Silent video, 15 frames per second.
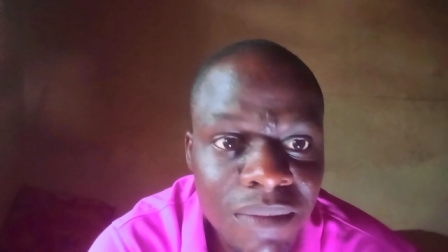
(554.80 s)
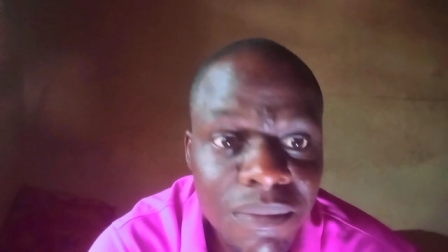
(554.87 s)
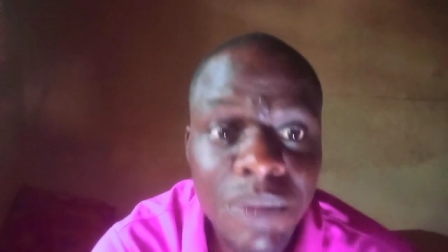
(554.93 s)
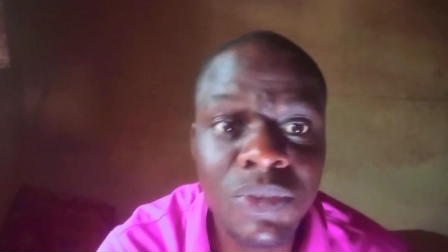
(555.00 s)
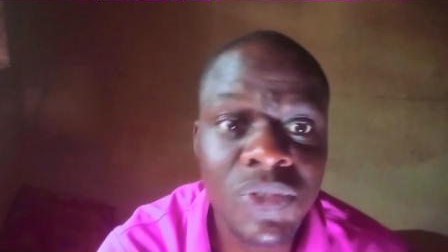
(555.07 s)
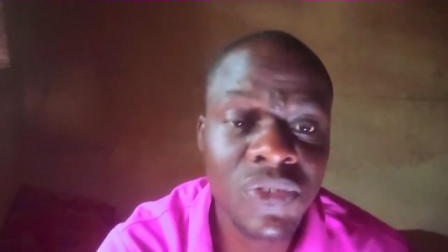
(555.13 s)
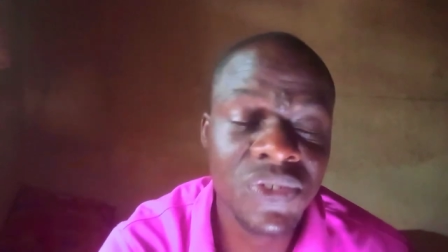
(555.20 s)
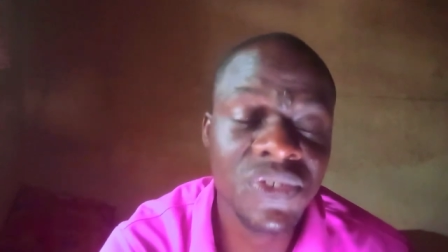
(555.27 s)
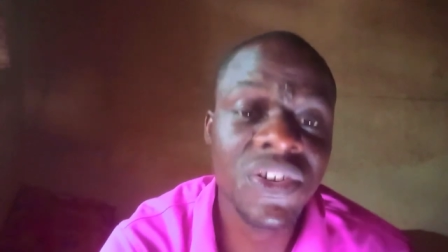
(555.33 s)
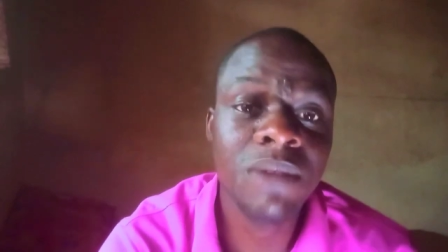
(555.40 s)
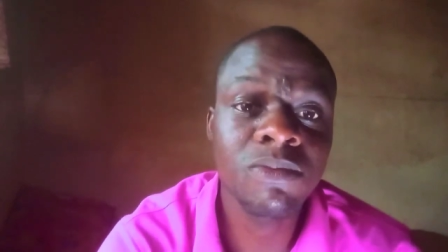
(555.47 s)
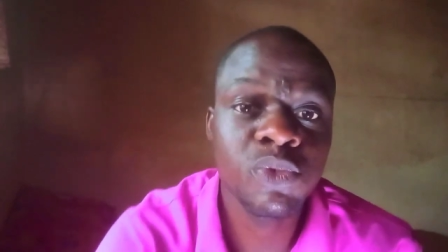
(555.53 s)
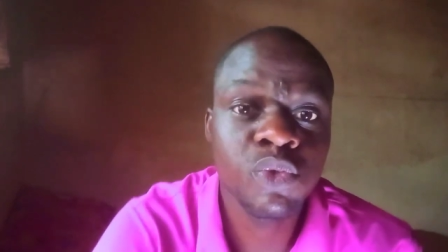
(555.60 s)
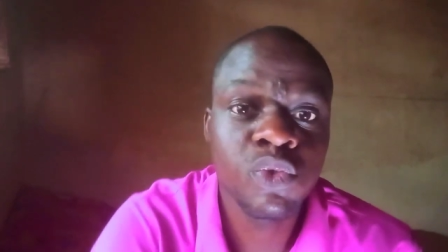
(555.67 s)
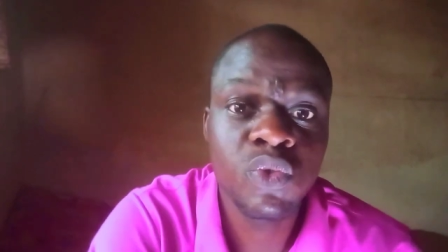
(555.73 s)
people
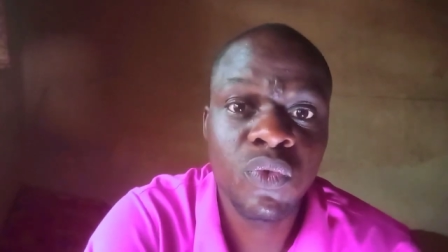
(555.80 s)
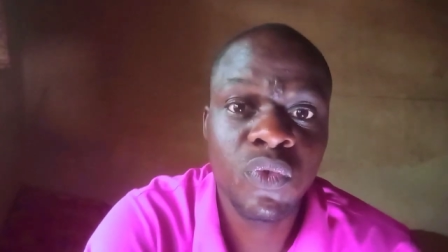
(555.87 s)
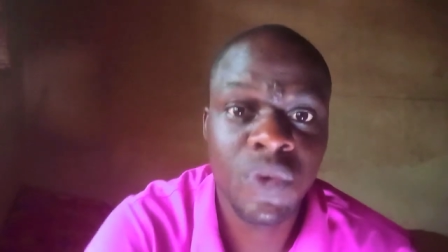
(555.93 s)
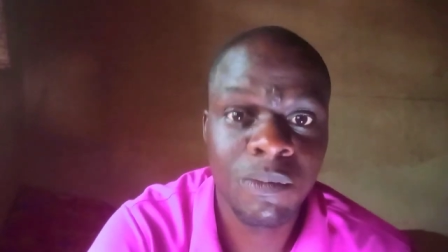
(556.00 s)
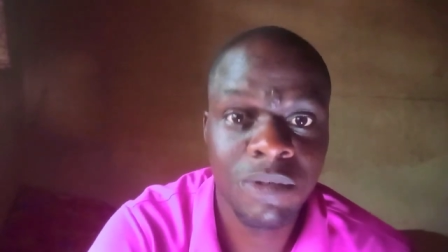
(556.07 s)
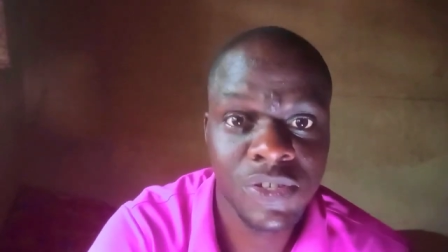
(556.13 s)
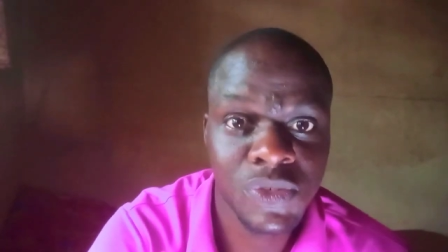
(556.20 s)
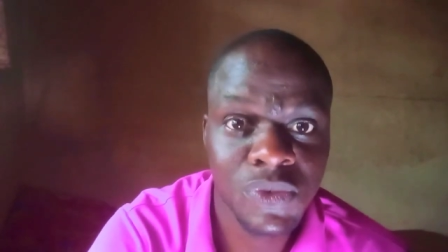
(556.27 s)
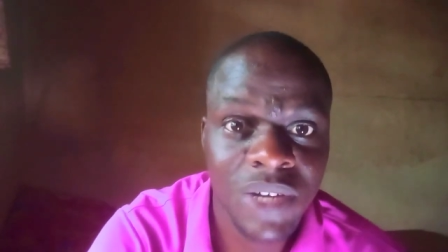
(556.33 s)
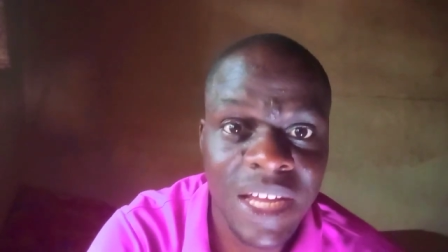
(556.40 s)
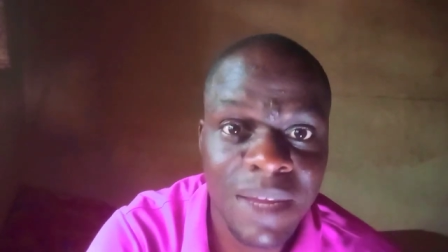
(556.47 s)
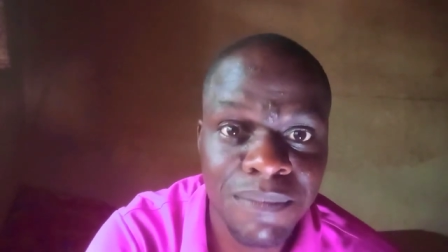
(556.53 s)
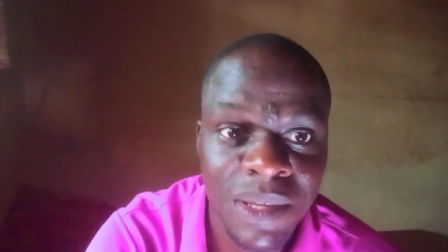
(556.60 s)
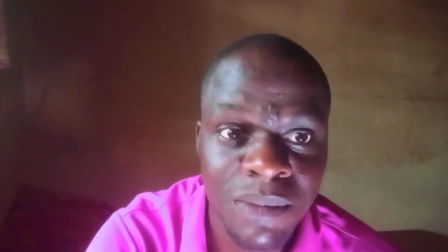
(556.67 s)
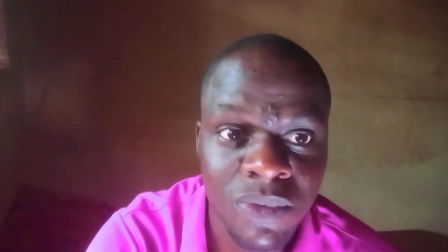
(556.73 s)
subscribe to you for a
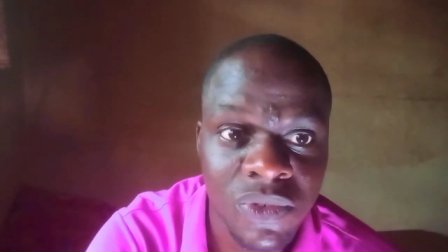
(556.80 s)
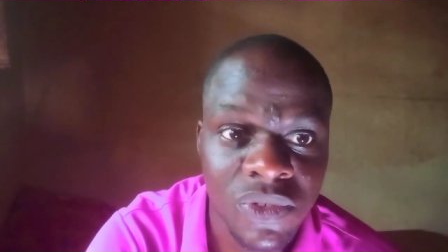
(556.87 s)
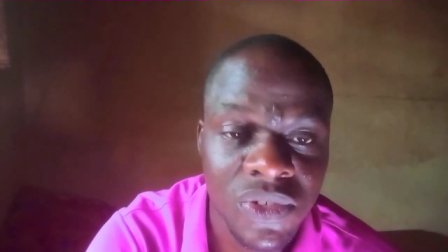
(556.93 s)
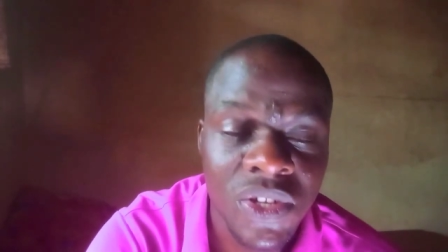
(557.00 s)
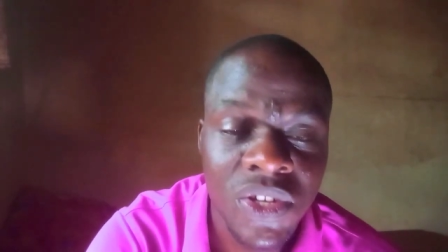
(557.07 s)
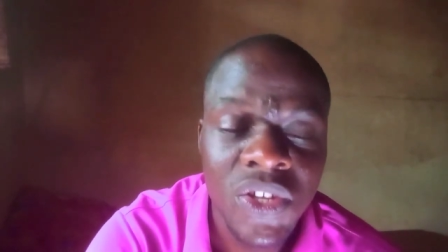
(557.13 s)
particular purpose